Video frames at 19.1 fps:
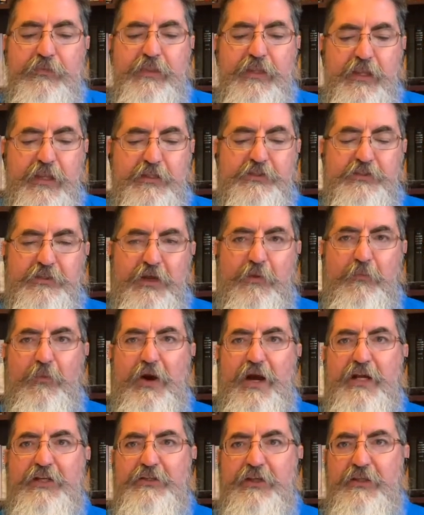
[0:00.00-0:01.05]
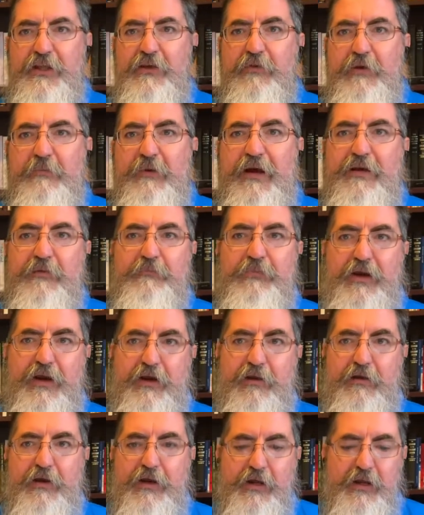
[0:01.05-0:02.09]
In some ways, I think we might
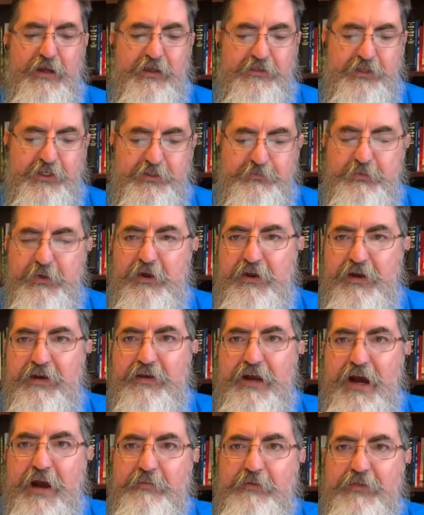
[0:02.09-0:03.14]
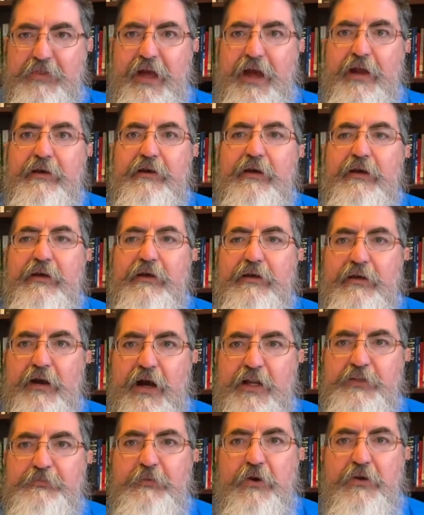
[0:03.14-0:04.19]
compare this period of time to that.
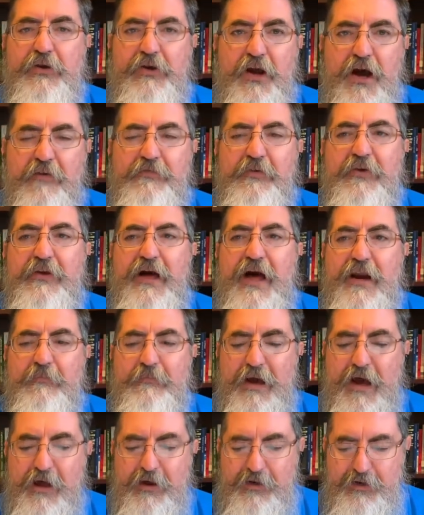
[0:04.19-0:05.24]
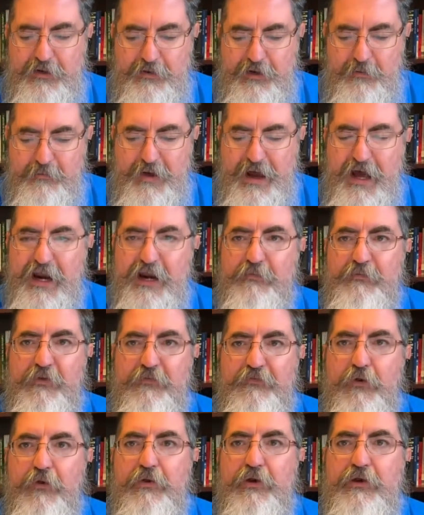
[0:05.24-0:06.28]
God spoke an awful lot about it
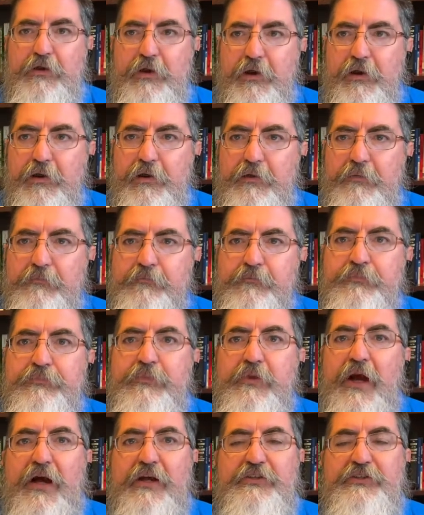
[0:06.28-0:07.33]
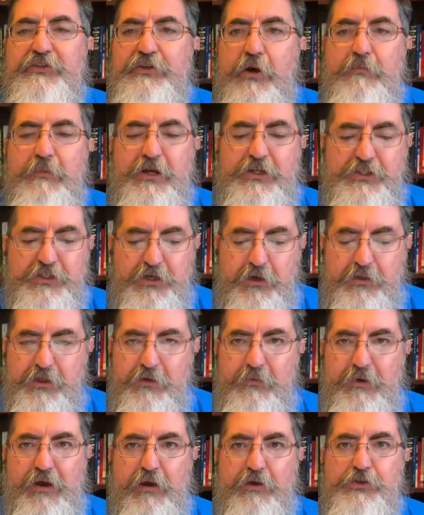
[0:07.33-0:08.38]
before it occurred, so much so that
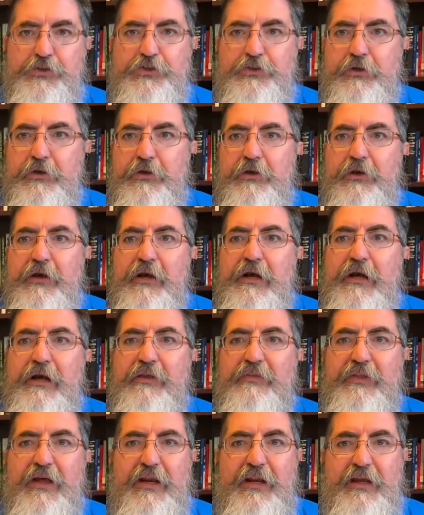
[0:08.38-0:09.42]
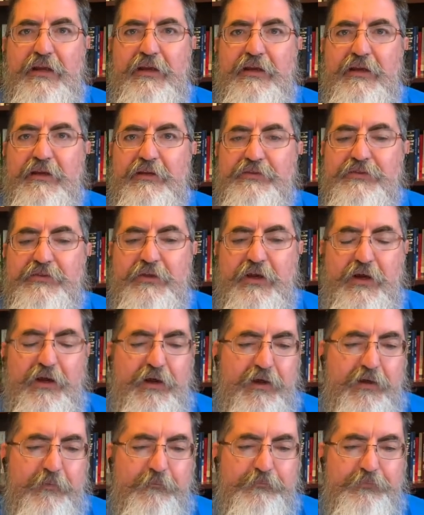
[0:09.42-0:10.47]
we are sure that he is
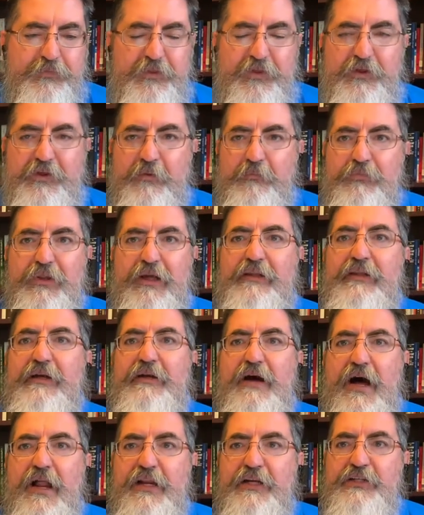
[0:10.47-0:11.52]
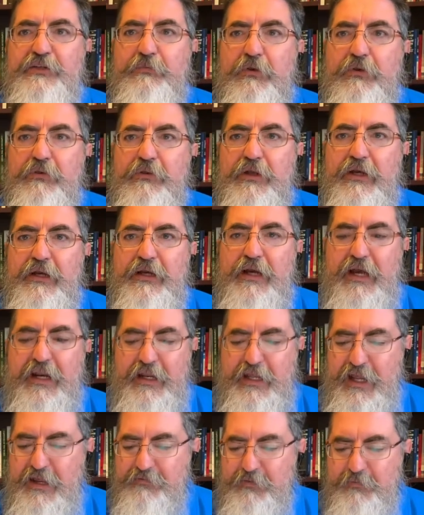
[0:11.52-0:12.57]
completely knowledgeable, and
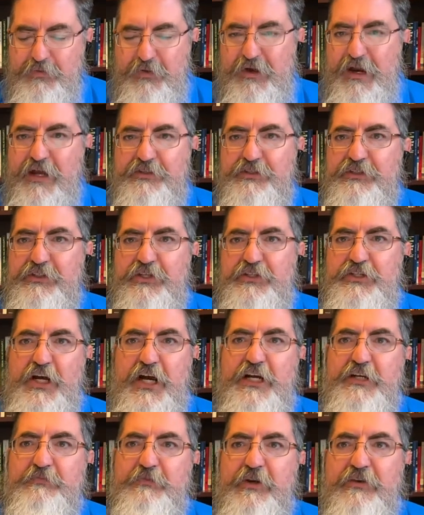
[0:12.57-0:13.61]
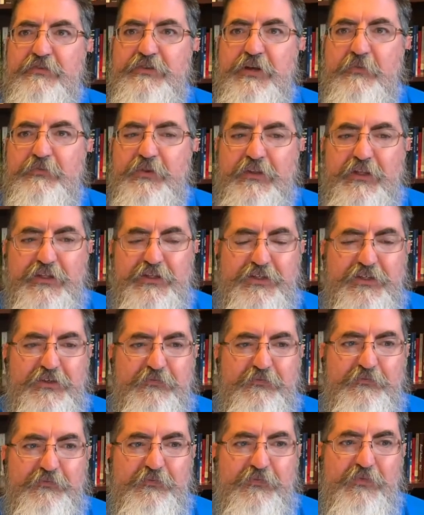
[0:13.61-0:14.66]
he even pronounces a judgment of something that's
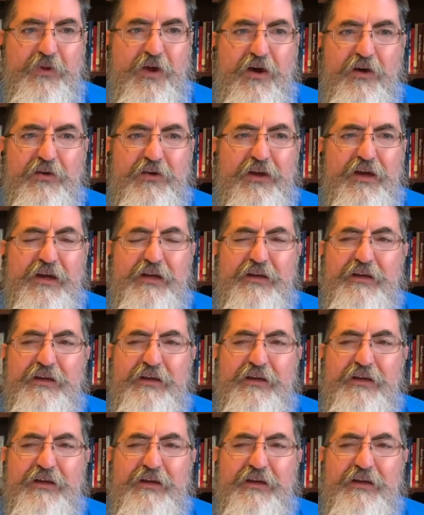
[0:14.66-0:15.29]
long,